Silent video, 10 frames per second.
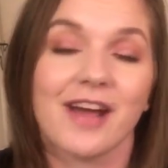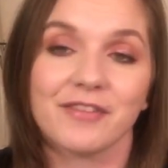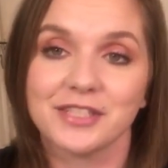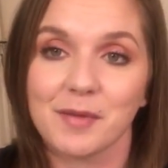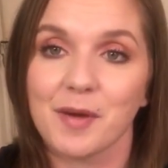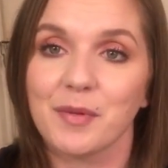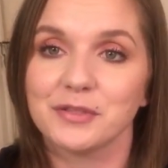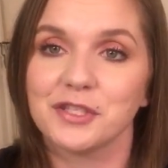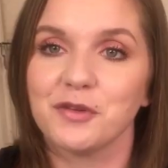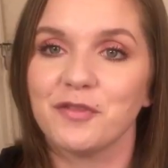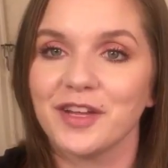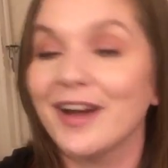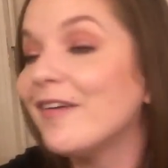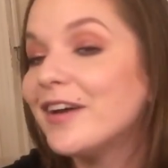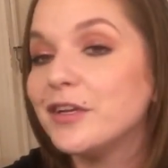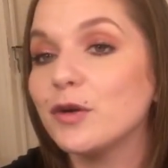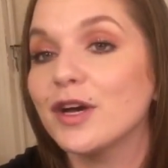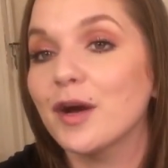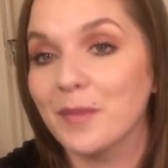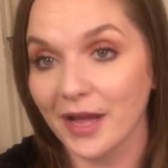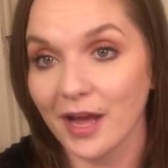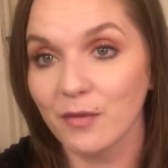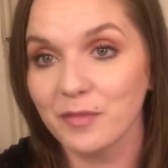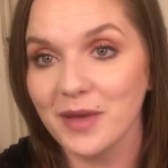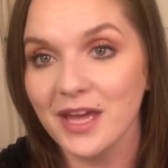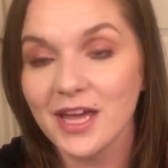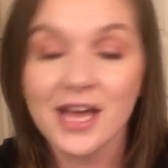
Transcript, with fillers: every time I post a new video and you can come hang out with me.